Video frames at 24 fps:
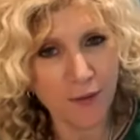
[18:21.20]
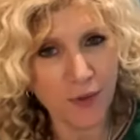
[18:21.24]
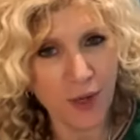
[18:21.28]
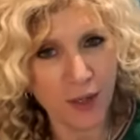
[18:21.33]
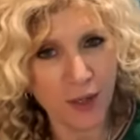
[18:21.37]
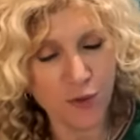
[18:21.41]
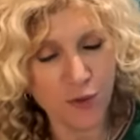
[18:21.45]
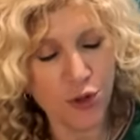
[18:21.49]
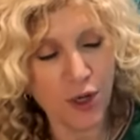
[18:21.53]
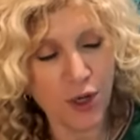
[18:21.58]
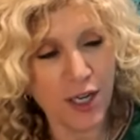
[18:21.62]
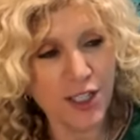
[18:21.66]
I've,
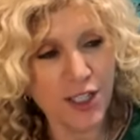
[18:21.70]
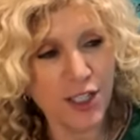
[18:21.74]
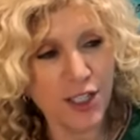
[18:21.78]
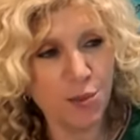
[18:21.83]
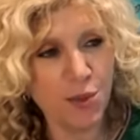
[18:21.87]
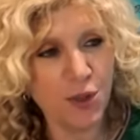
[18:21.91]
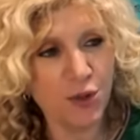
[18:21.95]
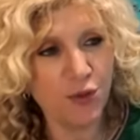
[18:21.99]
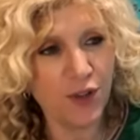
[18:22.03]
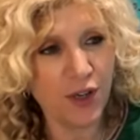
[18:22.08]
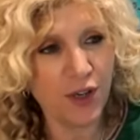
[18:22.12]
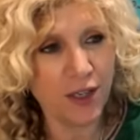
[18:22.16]
I've tried to
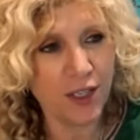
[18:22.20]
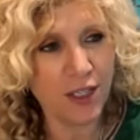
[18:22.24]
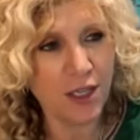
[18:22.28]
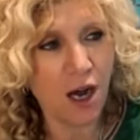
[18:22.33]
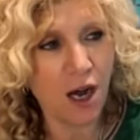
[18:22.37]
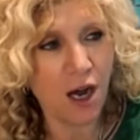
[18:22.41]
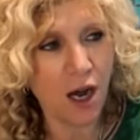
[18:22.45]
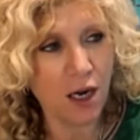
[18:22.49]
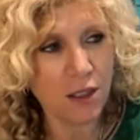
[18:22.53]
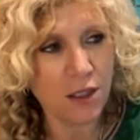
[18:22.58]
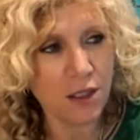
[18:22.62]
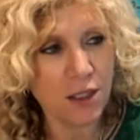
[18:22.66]
be very
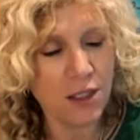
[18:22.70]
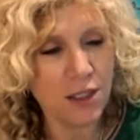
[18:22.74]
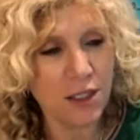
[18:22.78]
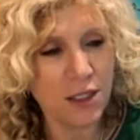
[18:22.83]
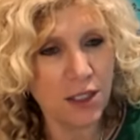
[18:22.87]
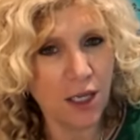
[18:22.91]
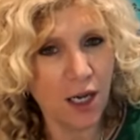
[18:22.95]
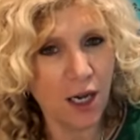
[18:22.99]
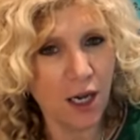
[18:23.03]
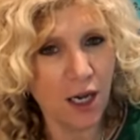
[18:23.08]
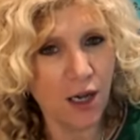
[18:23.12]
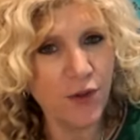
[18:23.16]

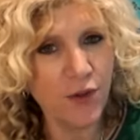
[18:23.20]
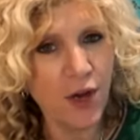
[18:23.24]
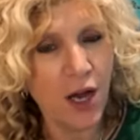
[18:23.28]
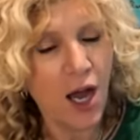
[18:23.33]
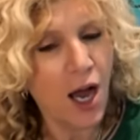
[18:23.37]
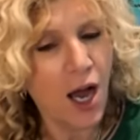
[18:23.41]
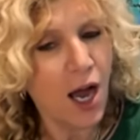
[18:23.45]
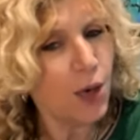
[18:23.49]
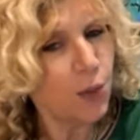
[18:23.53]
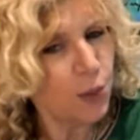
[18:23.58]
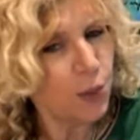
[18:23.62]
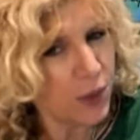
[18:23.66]
cognizant of.
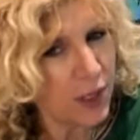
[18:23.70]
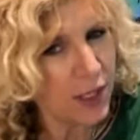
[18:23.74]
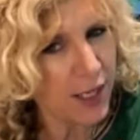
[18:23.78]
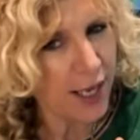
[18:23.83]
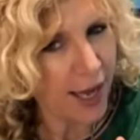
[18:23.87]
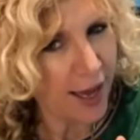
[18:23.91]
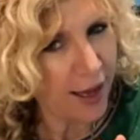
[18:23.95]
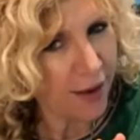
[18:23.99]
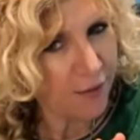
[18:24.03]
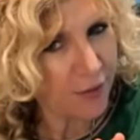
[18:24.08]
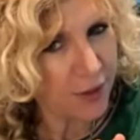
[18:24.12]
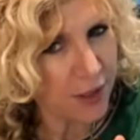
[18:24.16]
I
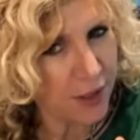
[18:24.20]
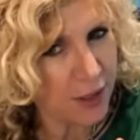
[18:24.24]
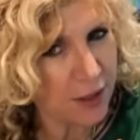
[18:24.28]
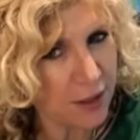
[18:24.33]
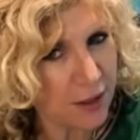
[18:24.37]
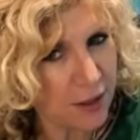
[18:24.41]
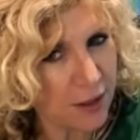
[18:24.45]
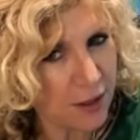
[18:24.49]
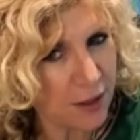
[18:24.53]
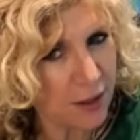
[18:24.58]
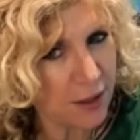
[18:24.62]
really haven't.